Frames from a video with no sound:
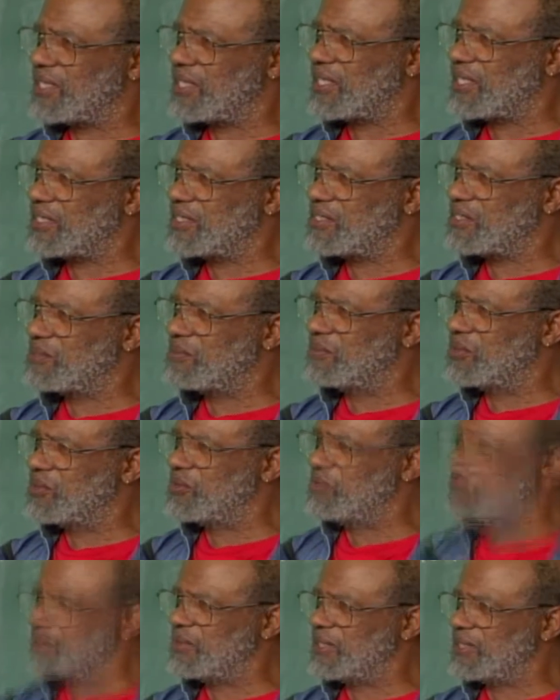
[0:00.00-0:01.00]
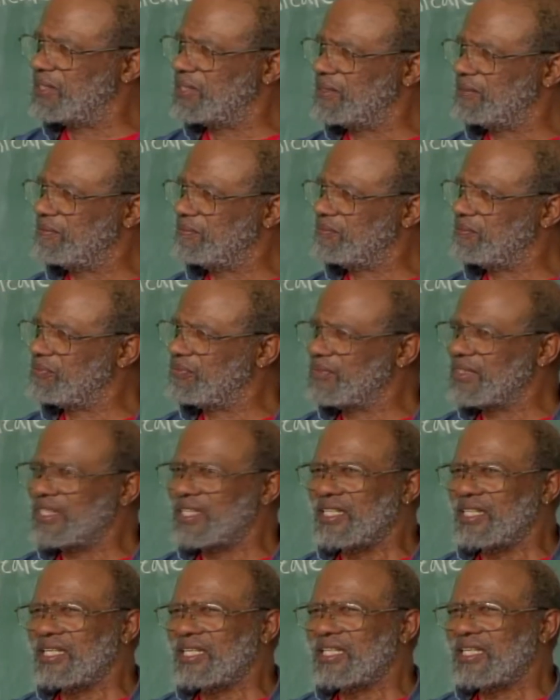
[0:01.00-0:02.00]
arts movement
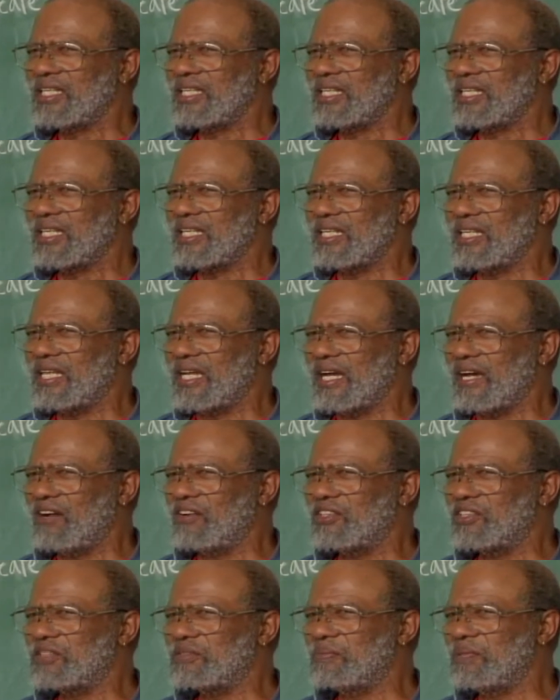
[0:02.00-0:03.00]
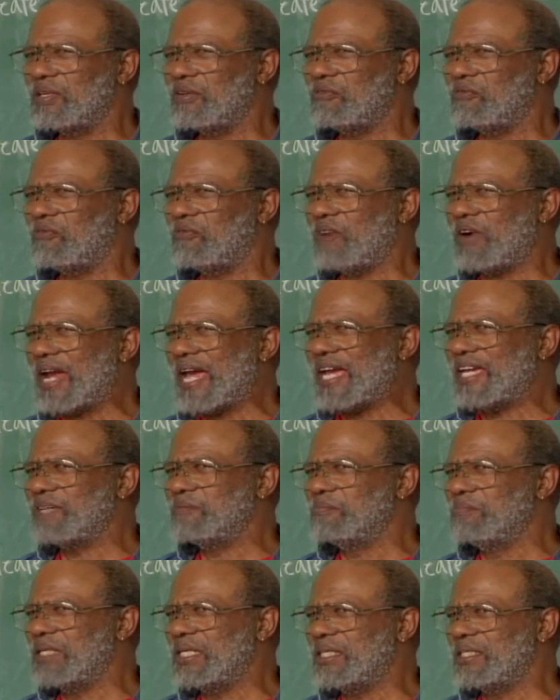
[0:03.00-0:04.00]
and how it's been
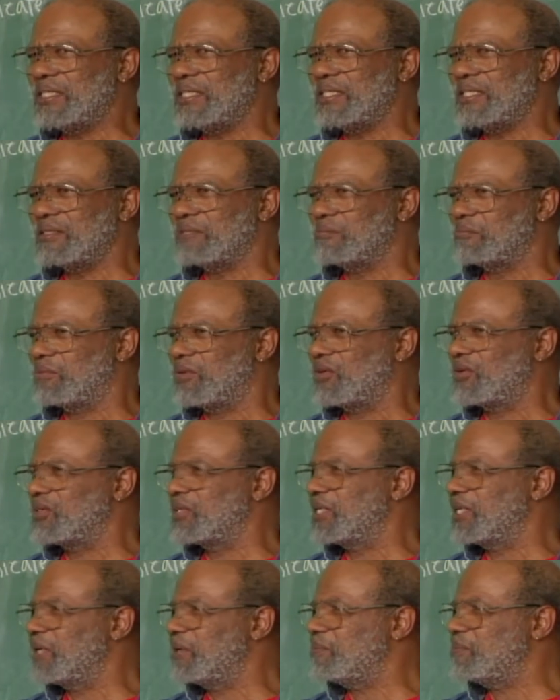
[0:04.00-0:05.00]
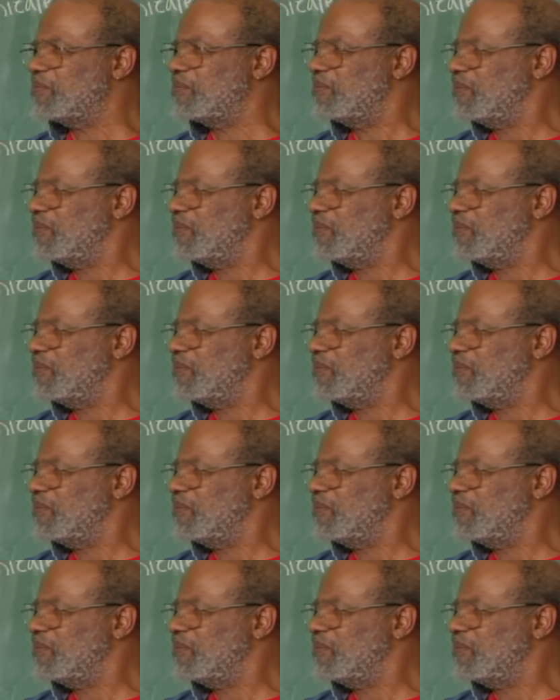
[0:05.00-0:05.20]
fragmented and broken up